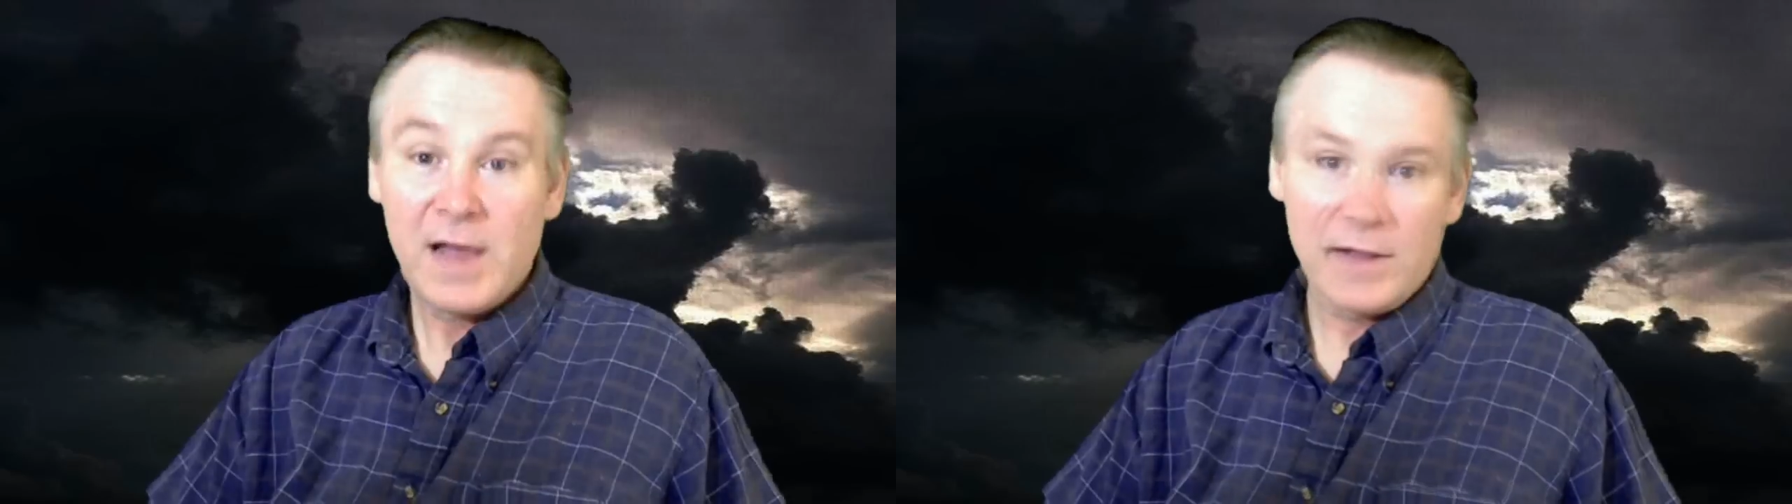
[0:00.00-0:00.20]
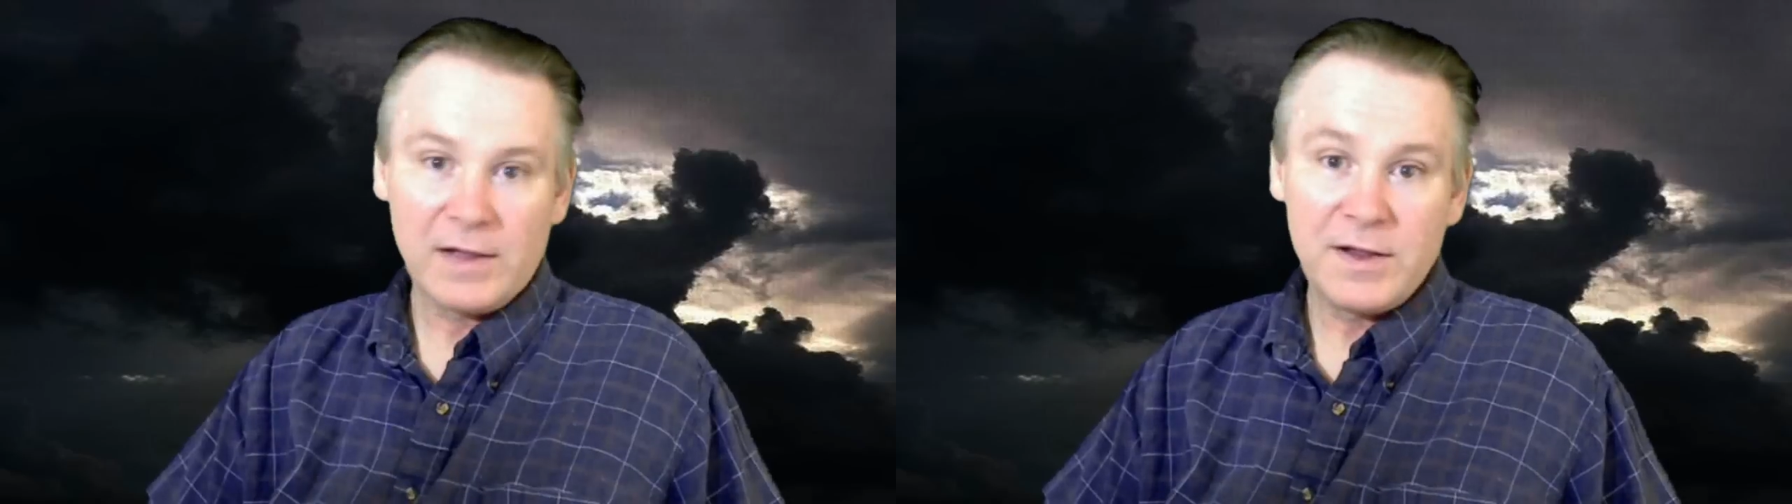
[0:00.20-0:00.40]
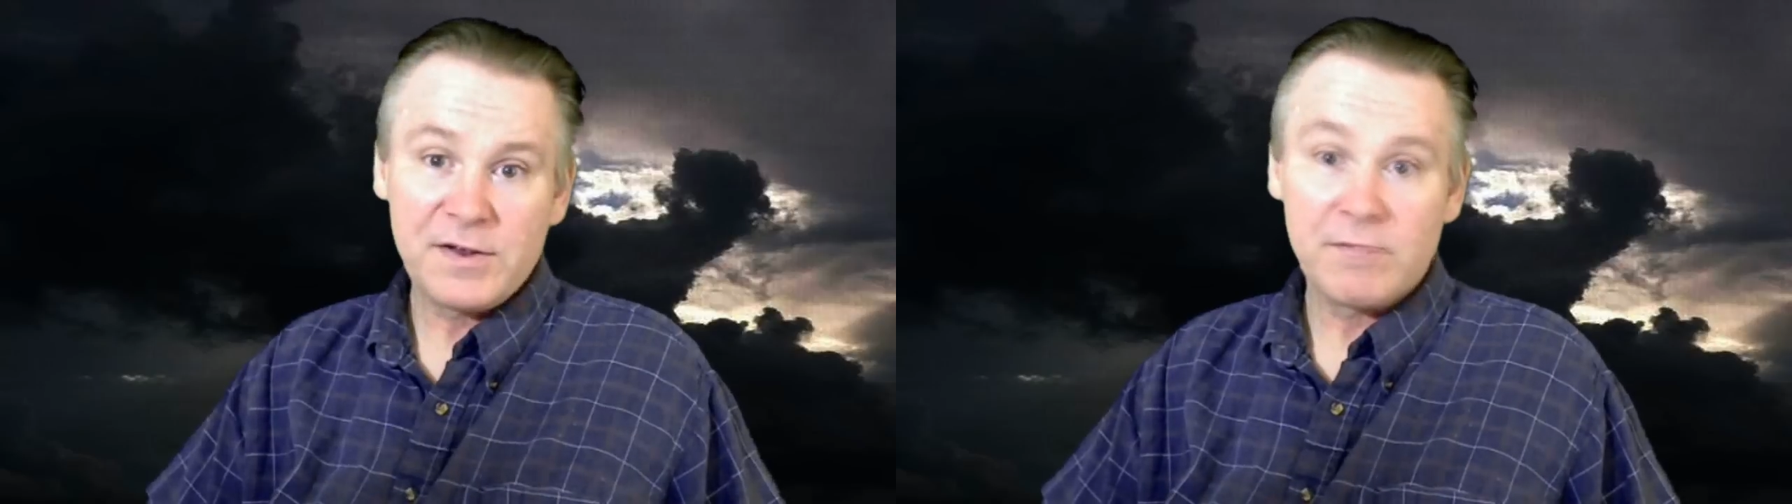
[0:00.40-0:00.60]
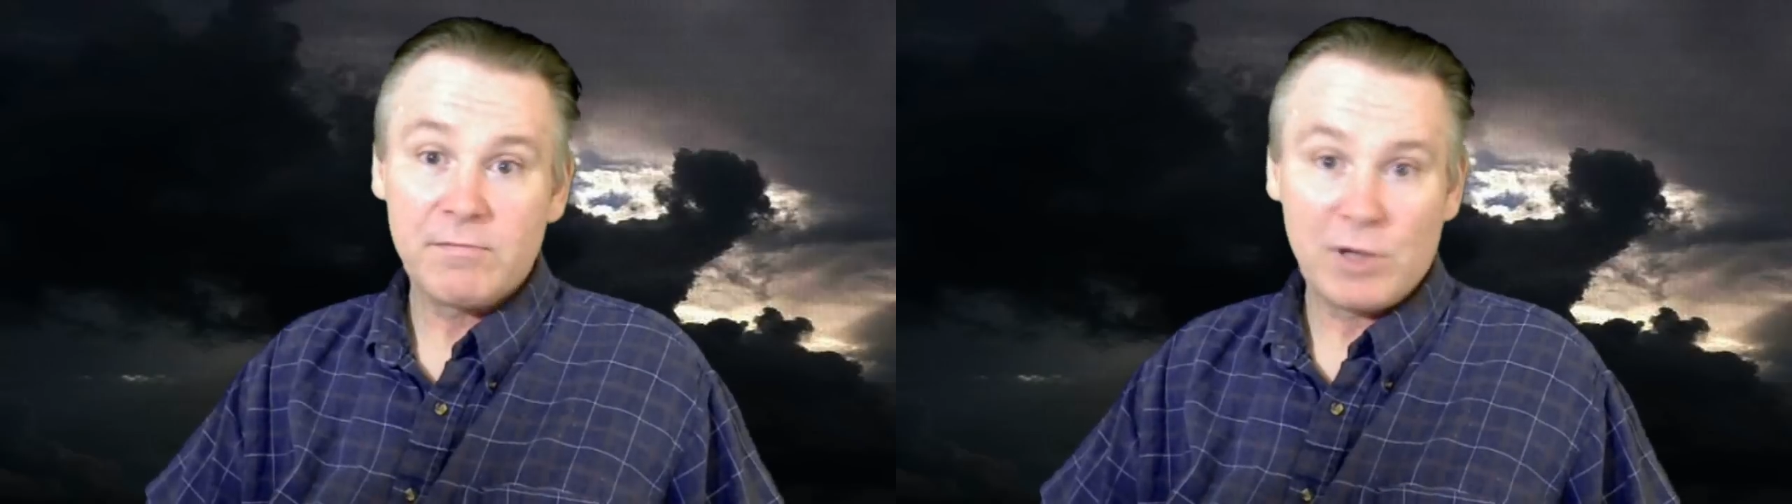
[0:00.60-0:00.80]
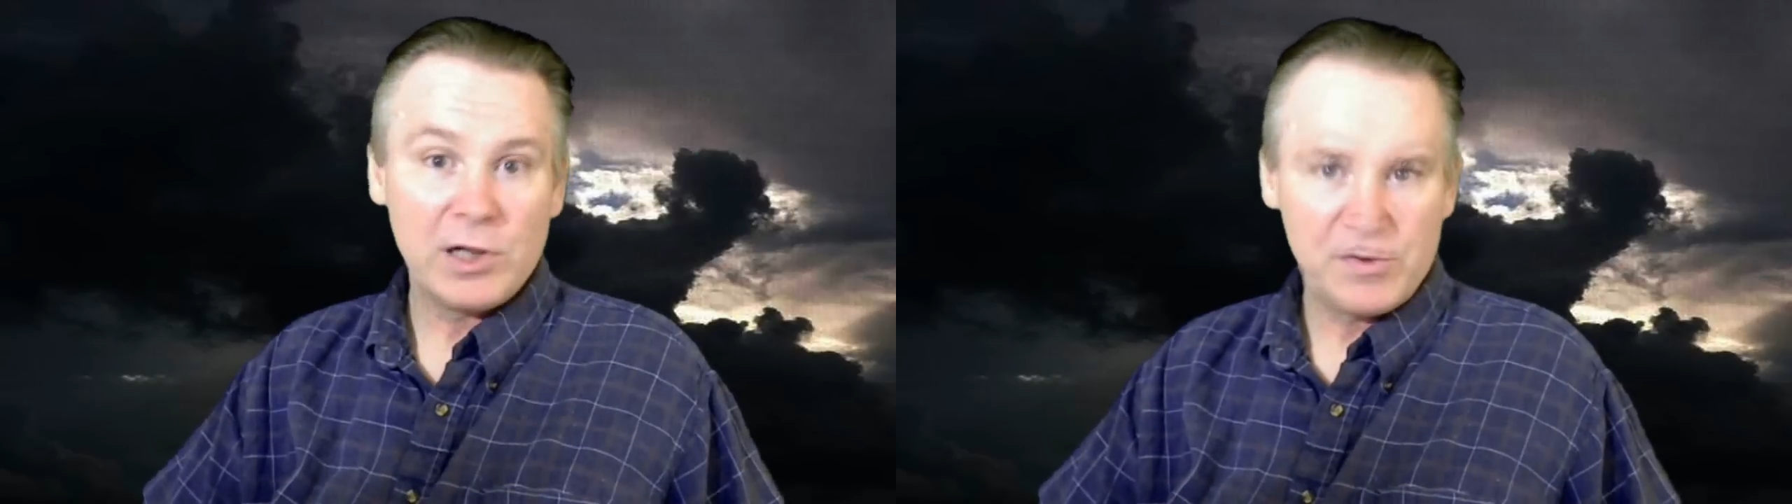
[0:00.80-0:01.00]
at least
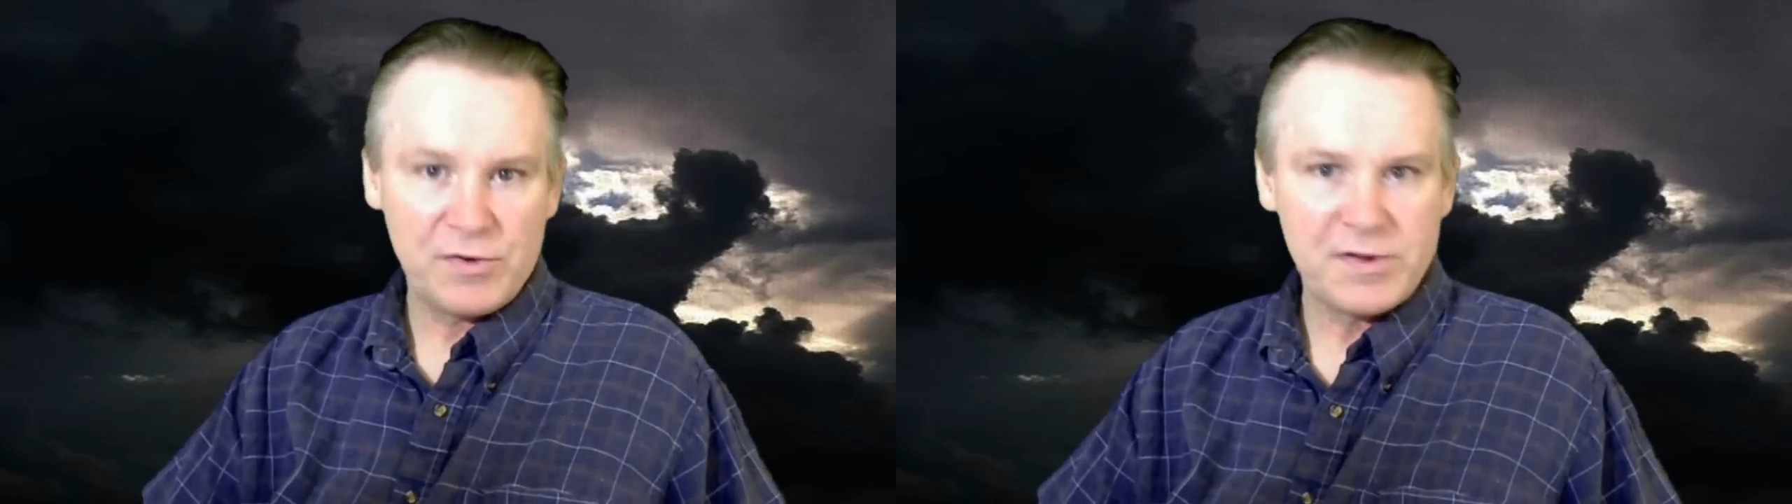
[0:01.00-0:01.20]
close